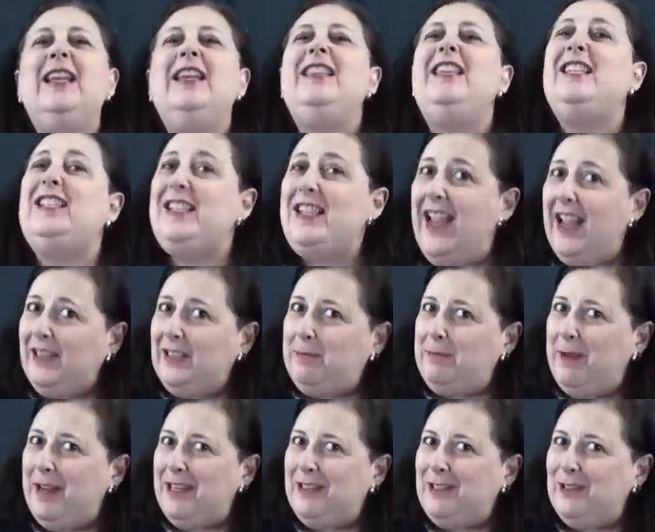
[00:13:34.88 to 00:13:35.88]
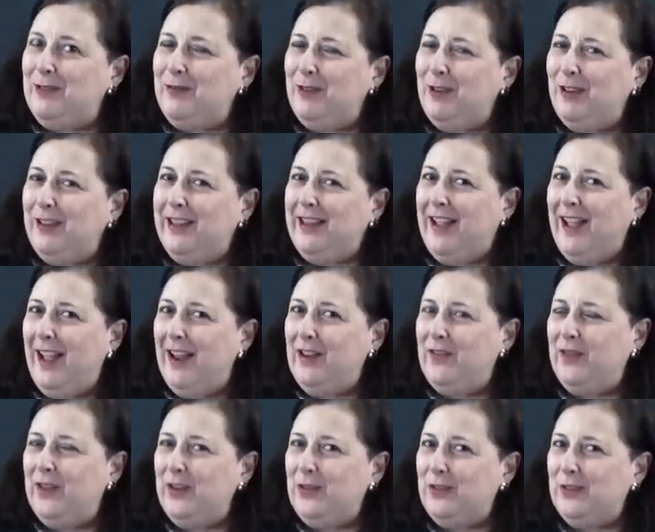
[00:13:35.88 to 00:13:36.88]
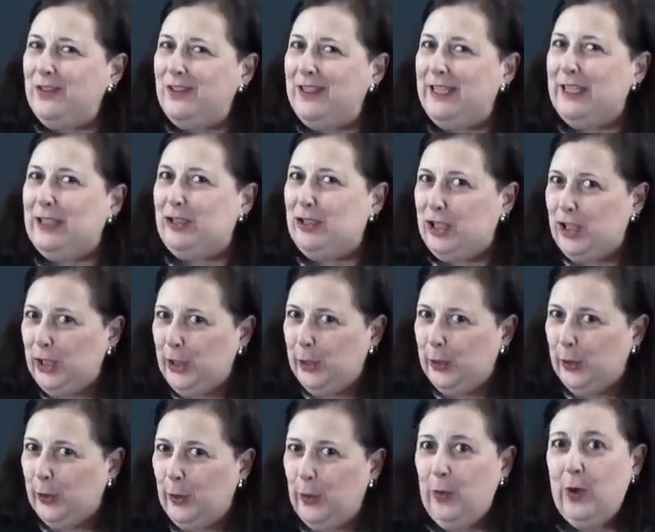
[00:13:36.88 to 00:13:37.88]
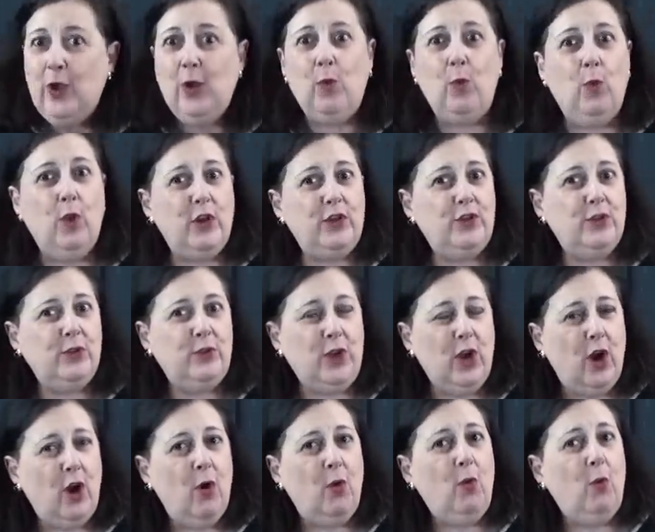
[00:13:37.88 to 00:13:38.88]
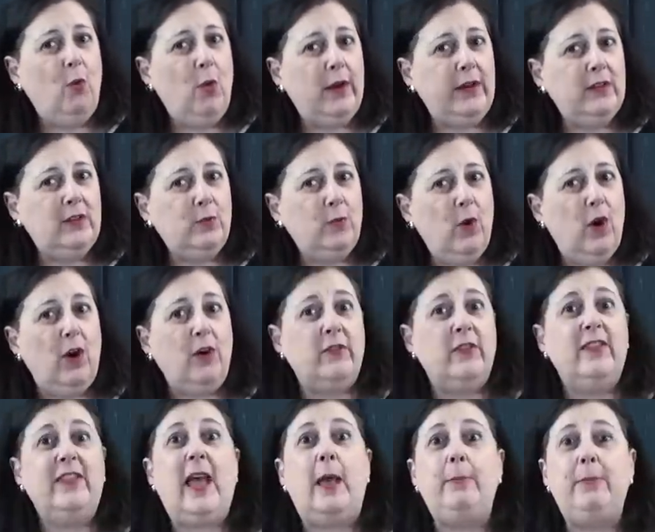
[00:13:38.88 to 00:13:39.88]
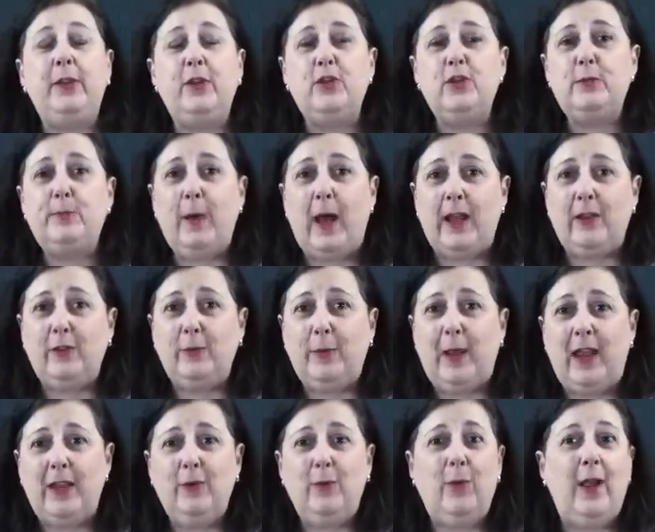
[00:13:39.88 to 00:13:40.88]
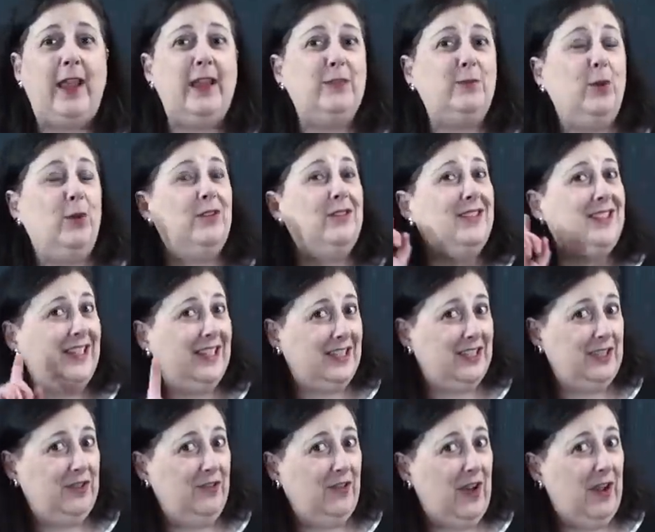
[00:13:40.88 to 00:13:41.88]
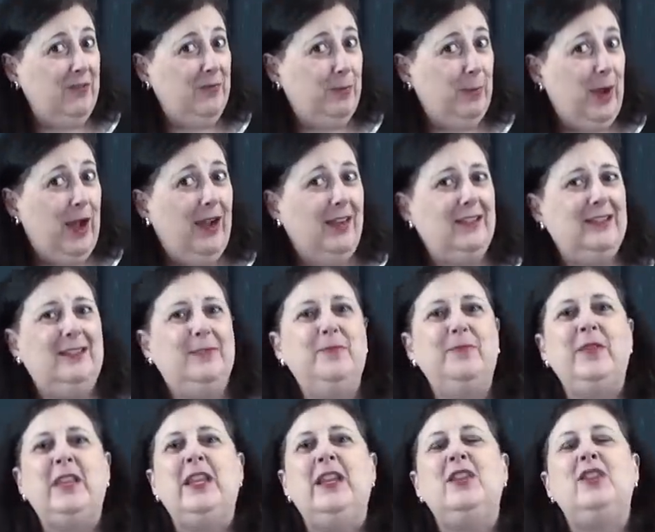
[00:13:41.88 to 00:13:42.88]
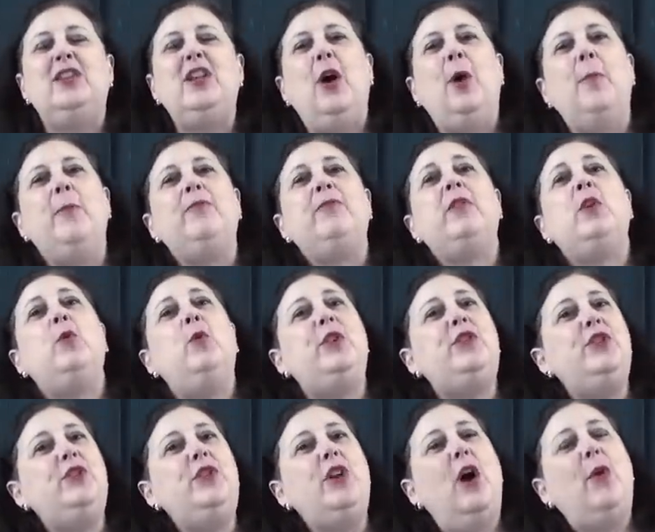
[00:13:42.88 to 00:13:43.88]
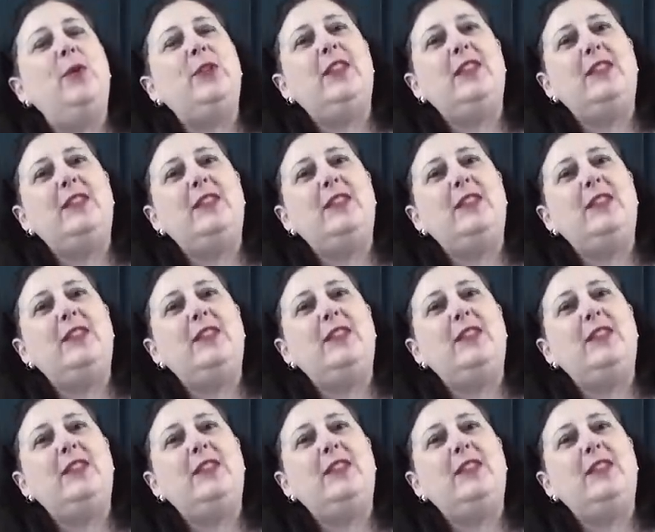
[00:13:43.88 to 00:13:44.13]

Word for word: This next piece is really kind of interesting too. Would you know what it's worth? That bitters bottle, by the way, is worth $65. So would you know what